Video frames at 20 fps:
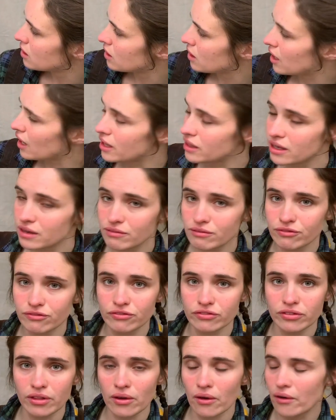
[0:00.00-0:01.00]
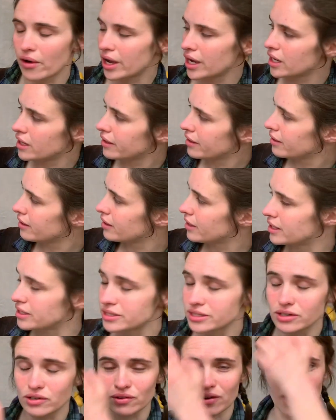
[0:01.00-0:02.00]
and then Floyd
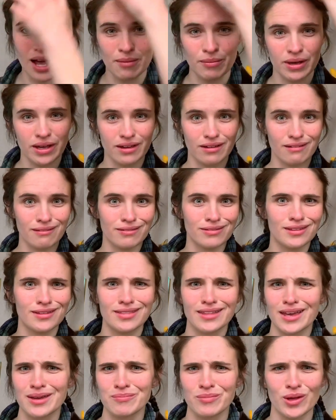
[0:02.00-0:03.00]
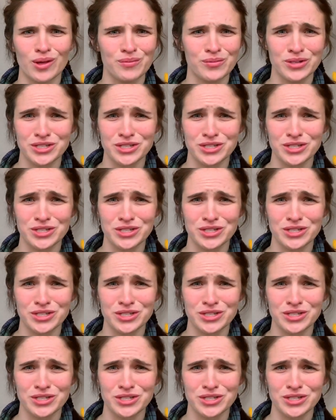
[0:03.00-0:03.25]
is grabbing the light bulb,